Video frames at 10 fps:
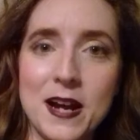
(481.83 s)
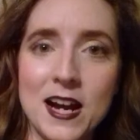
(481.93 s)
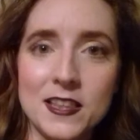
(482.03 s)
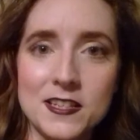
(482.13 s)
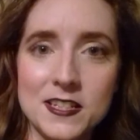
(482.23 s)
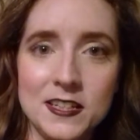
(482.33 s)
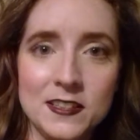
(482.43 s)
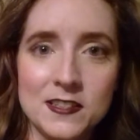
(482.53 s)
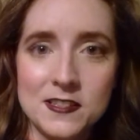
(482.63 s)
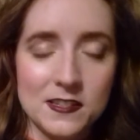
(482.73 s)
behind the
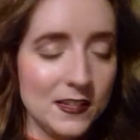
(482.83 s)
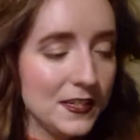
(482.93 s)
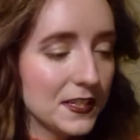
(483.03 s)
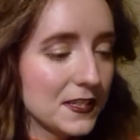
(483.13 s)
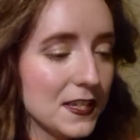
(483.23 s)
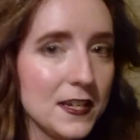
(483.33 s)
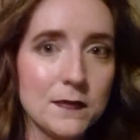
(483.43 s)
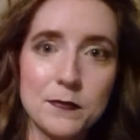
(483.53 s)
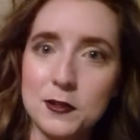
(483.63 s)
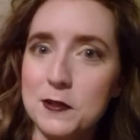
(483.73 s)
scenes
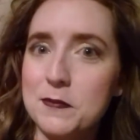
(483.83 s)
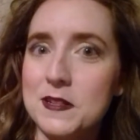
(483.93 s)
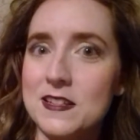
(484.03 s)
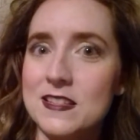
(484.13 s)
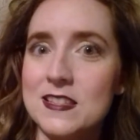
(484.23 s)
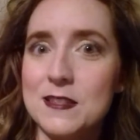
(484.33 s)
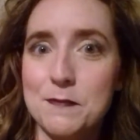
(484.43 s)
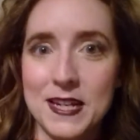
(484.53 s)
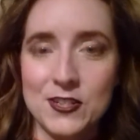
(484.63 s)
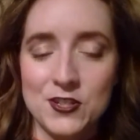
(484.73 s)
idiocy, bloopers,
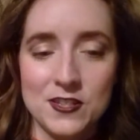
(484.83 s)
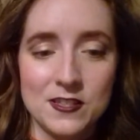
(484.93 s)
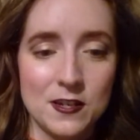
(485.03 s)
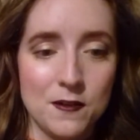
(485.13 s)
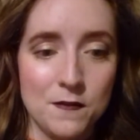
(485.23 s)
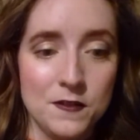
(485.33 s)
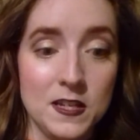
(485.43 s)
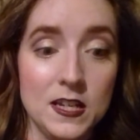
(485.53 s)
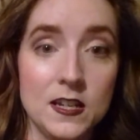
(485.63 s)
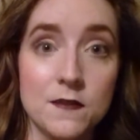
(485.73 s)
pictures of
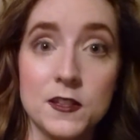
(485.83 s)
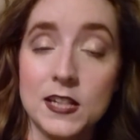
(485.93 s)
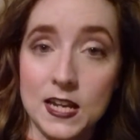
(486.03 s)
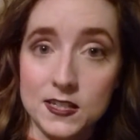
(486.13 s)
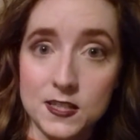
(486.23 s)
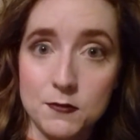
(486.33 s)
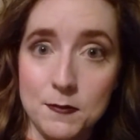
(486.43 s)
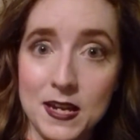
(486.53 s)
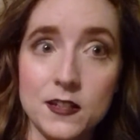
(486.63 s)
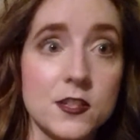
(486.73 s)
the cakes that we
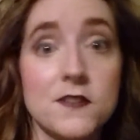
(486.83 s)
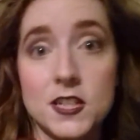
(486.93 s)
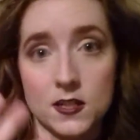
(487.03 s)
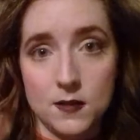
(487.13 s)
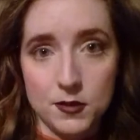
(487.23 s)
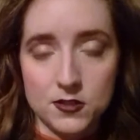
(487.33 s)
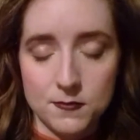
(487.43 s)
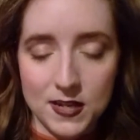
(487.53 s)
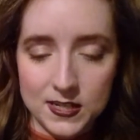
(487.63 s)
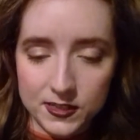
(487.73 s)
make, because obviously I can't post
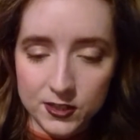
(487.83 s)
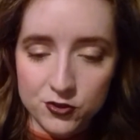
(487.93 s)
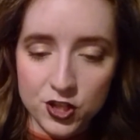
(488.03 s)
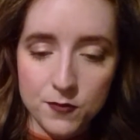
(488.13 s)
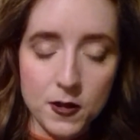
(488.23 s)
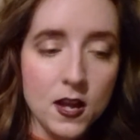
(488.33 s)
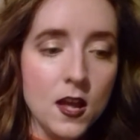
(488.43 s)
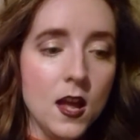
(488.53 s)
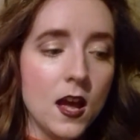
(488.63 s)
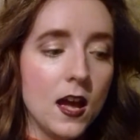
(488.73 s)
them here to YouTube,
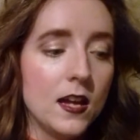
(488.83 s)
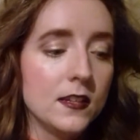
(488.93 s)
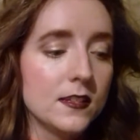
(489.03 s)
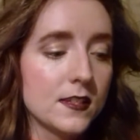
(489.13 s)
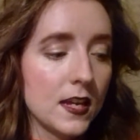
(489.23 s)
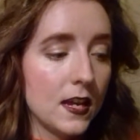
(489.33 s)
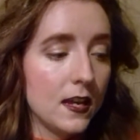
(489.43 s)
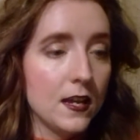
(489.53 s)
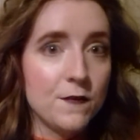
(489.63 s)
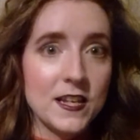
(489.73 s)
and
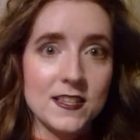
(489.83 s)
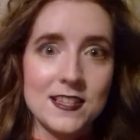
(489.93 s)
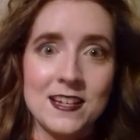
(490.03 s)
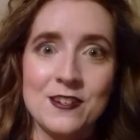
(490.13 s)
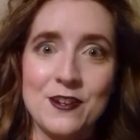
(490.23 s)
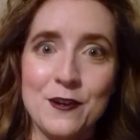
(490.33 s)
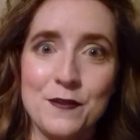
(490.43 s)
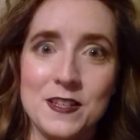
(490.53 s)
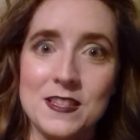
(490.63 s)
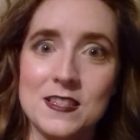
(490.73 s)
events and
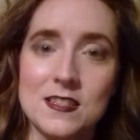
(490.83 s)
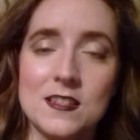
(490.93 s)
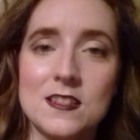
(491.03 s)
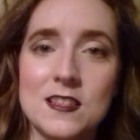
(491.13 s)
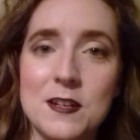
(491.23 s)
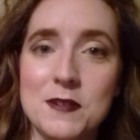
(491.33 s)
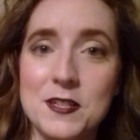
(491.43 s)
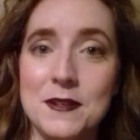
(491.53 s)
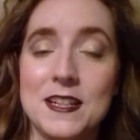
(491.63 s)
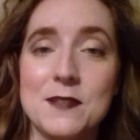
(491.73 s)
offers that we're
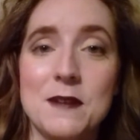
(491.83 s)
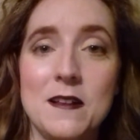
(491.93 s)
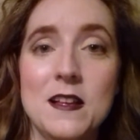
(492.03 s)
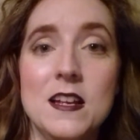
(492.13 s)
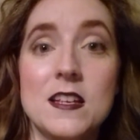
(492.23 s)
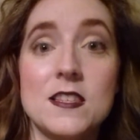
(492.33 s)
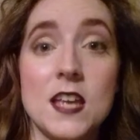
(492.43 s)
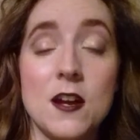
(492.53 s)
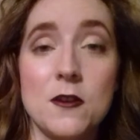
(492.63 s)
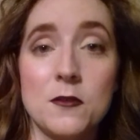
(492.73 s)
doing as well.
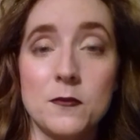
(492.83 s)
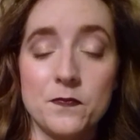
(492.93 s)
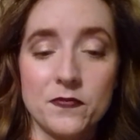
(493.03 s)
So